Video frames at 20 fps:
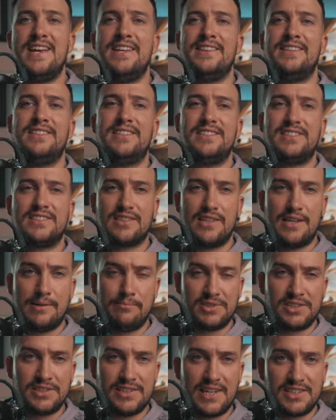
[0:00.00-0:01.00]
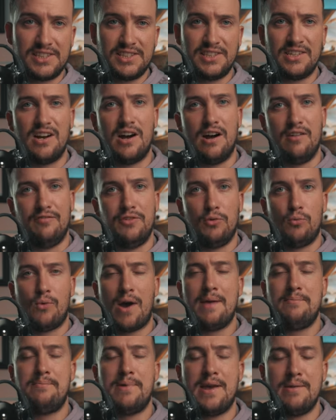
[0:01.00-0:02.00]
in the disclaimer section of the
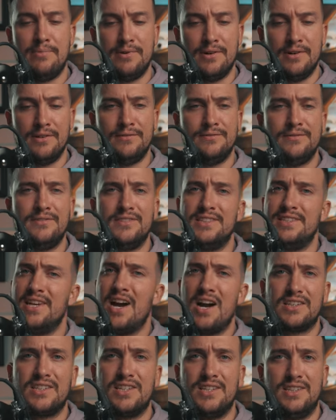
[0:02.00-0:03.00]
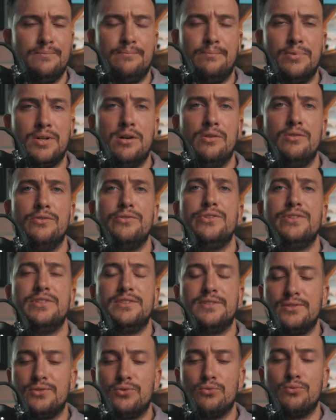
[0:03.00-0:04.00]
white paper. Yuck, bro,
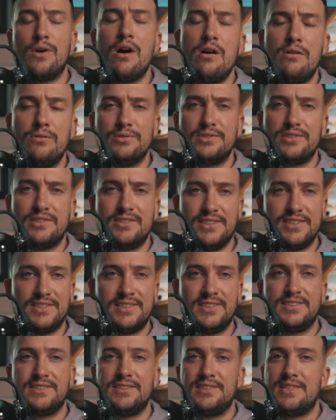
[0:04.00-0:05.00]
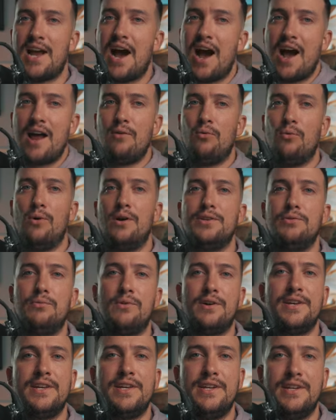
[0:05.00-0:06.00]
gross. This is not what you
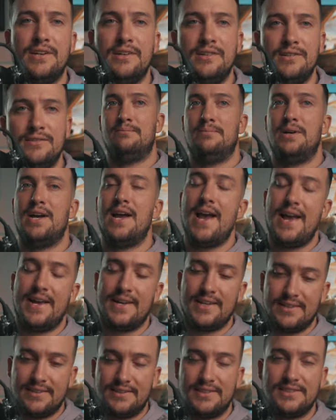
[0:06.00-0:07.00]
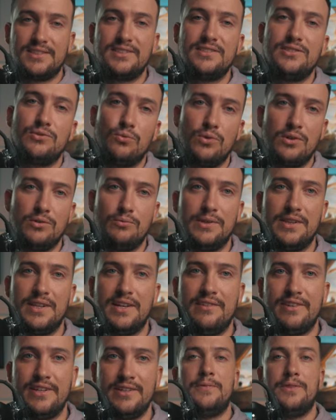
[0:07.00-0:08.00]
want to hear, but hey, this is the world we
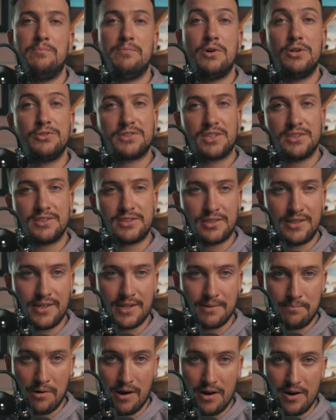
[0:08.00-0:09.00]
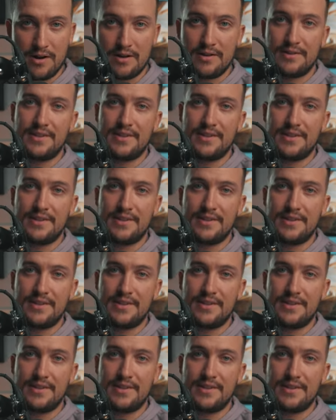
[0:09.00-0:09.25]
live in. The most concerning part